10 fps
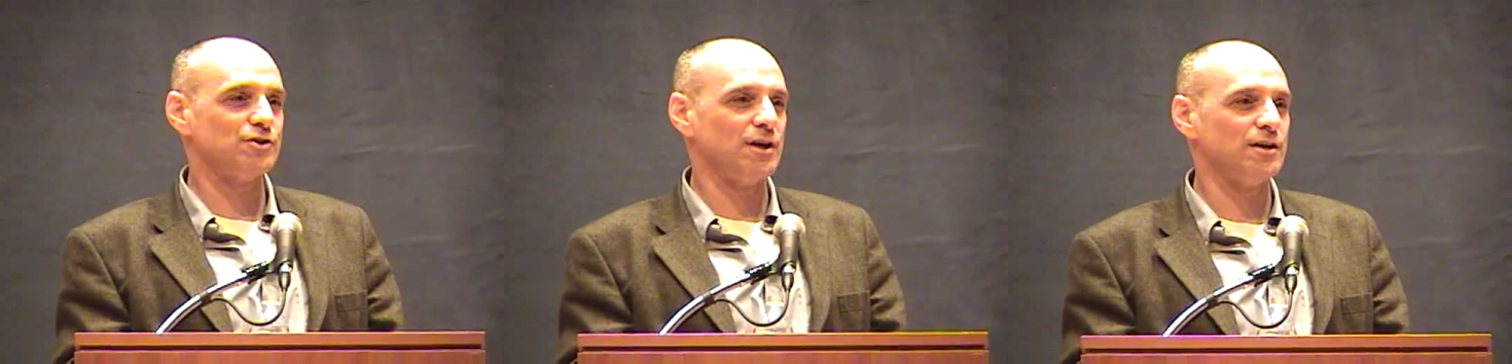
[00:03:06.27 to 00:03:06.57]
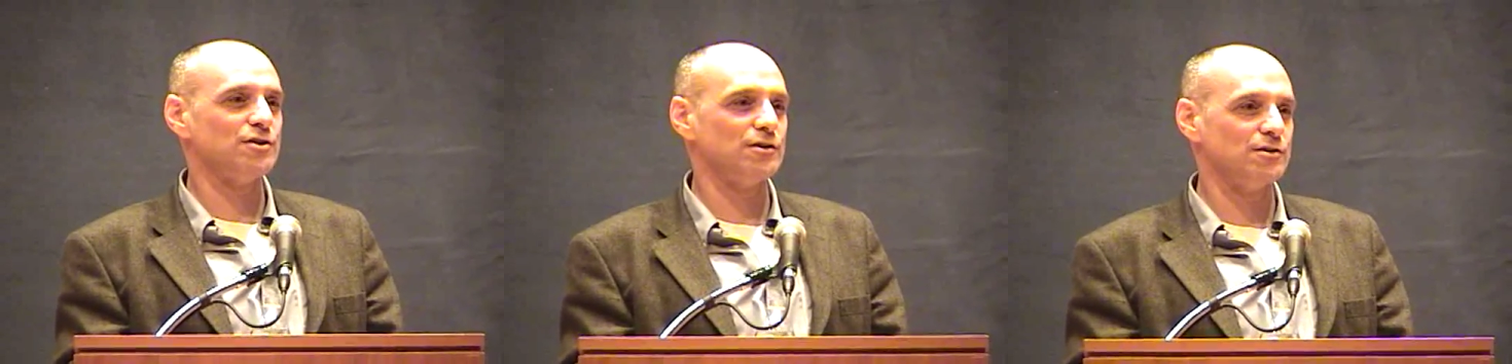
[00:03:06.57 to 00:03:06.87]

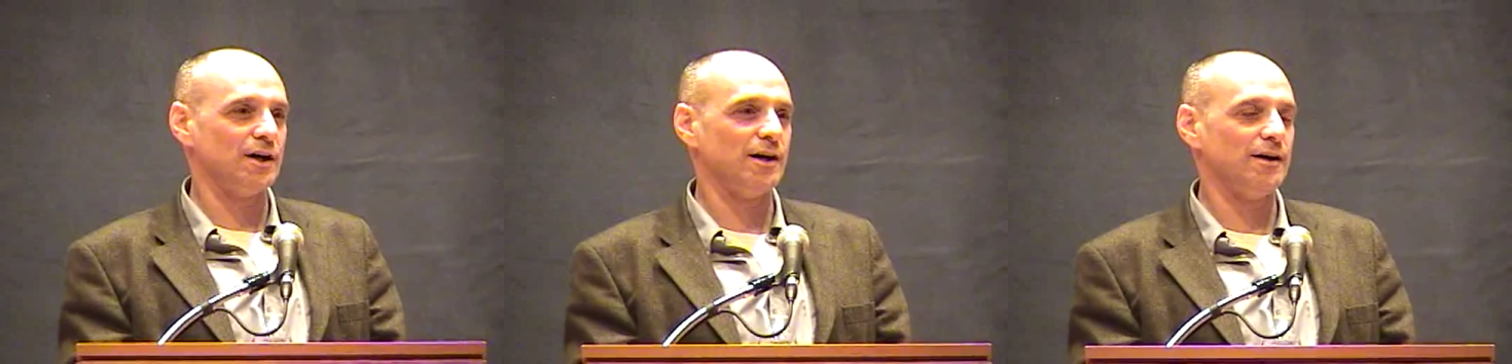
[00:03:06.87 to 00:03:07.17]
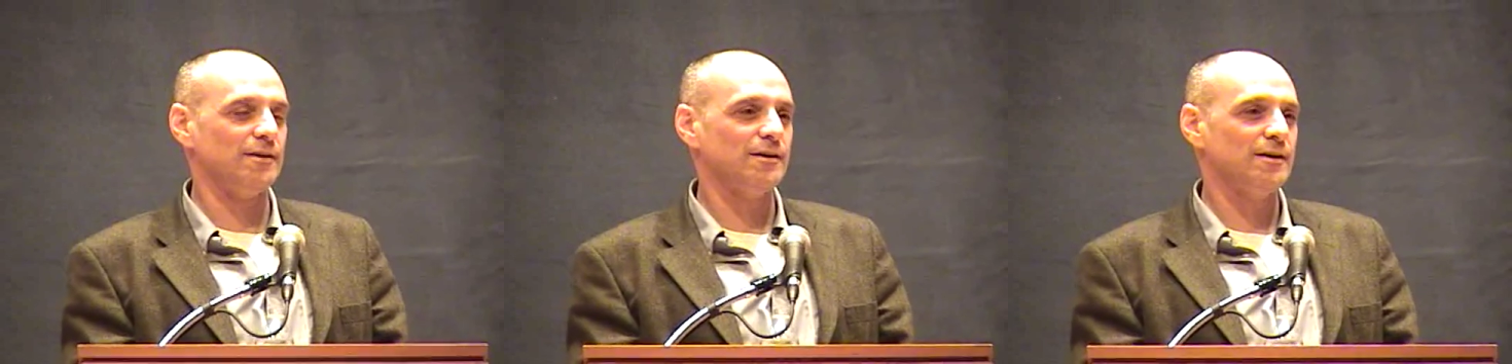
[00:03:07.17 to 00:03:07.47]
change their
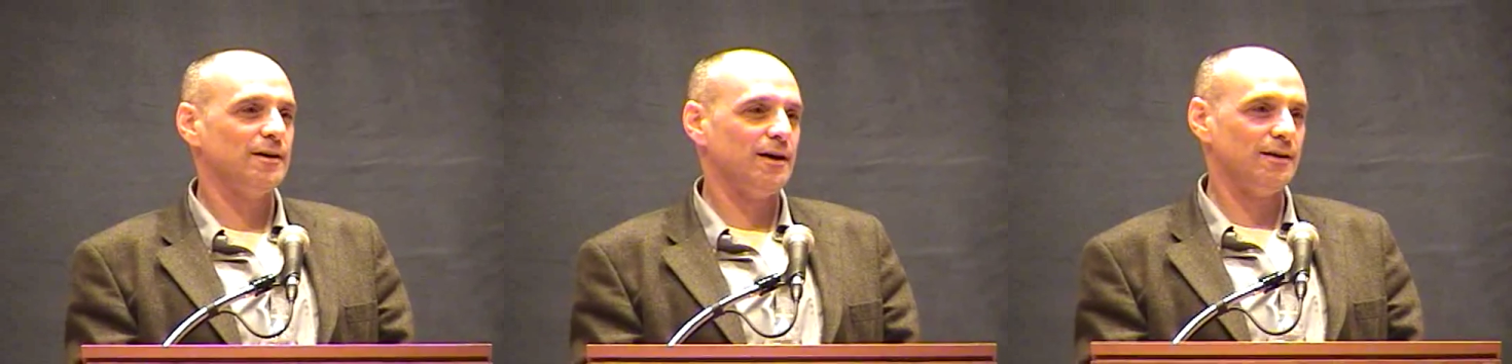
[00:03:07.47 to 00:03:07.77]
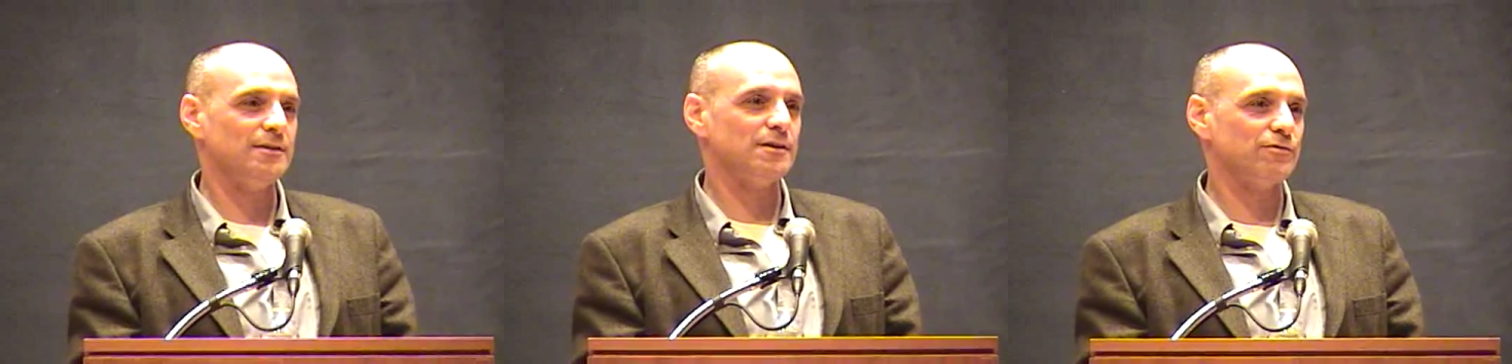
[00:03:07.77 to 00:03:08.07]
diet, and
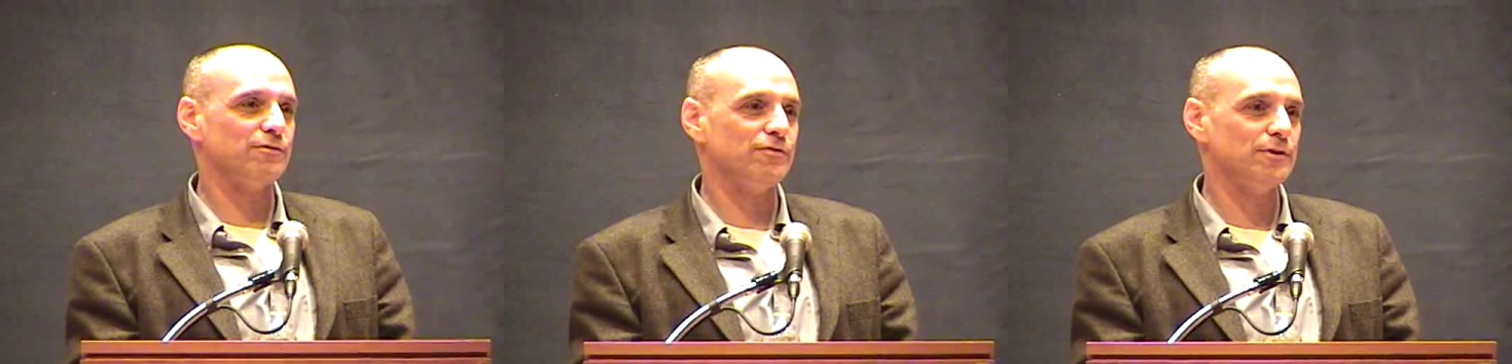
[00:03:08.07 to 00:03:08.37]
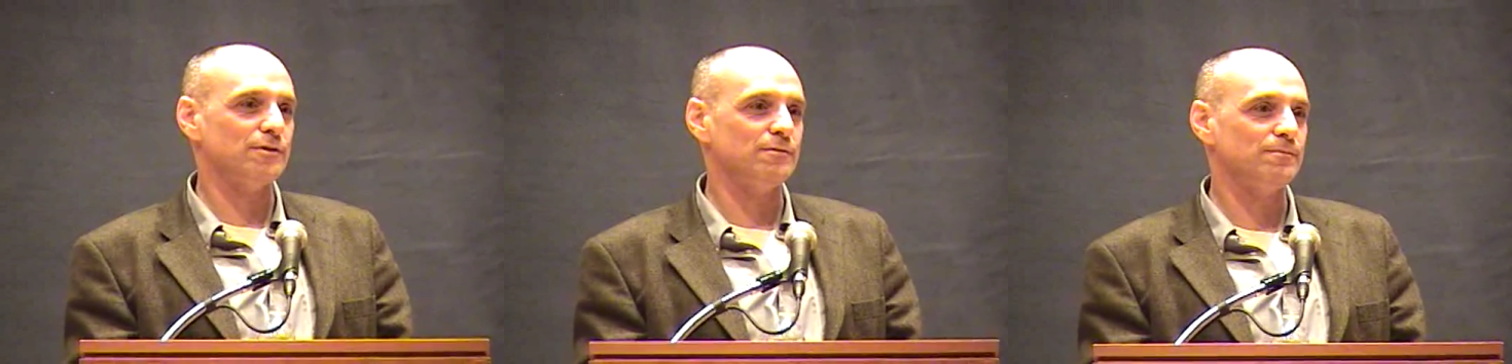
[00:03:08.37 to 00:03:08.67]
eat different
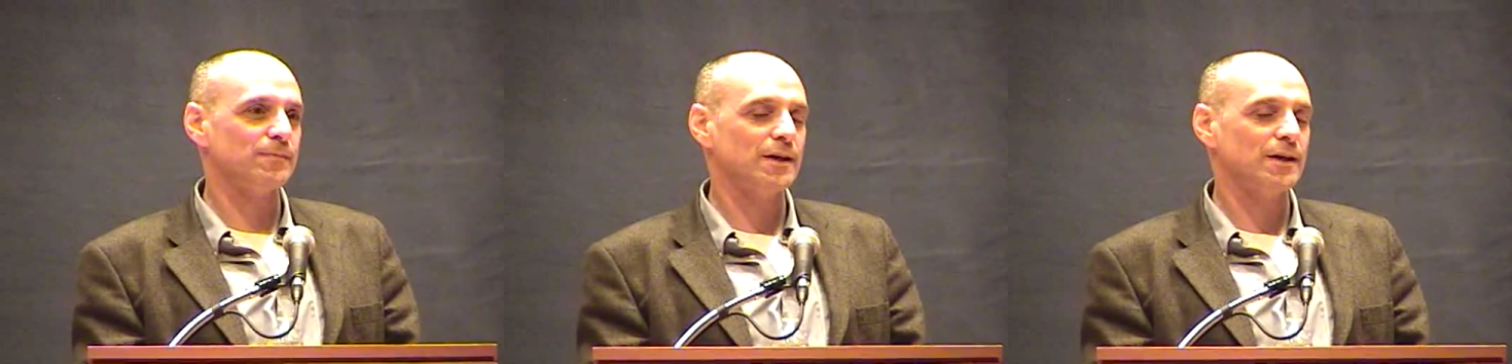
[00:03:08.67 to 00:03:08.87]
food.